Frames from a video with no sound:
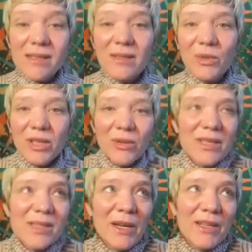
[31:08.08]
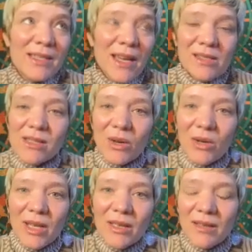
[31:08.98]
Well, you experienced
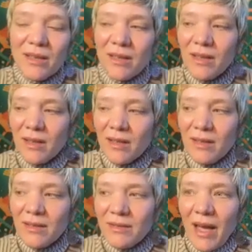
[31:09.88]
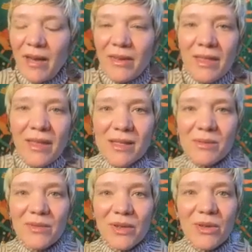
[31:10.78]
that, have things,
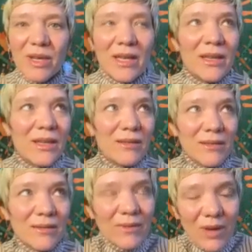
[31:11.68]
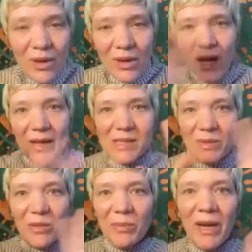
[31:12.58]
whole
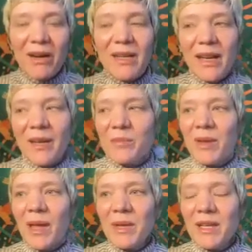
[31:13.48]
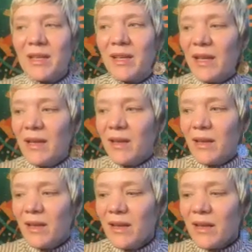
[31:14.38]
hospital paradigm. I mean,
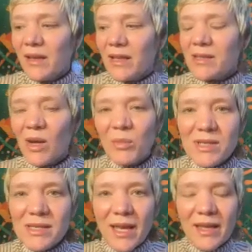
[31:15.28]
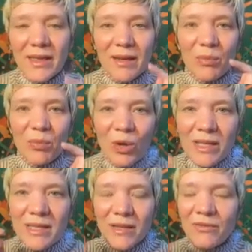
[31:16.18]
it's almost like their
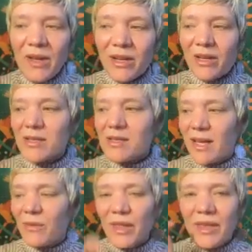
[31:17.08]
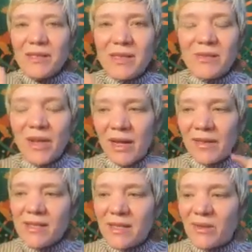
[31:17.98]
fingers, this is wrong and
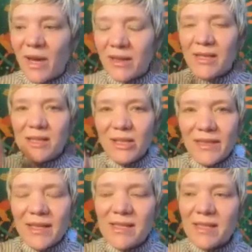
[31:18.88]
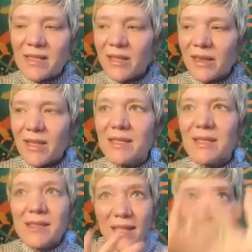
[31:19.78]
this is wrong. Let's look at this. Let's look at this,
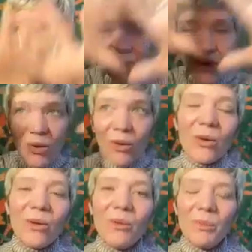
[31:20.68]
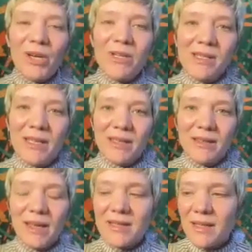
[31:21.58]
instead of the whole person,
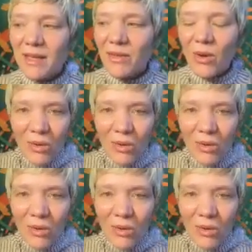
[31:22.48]
instead of the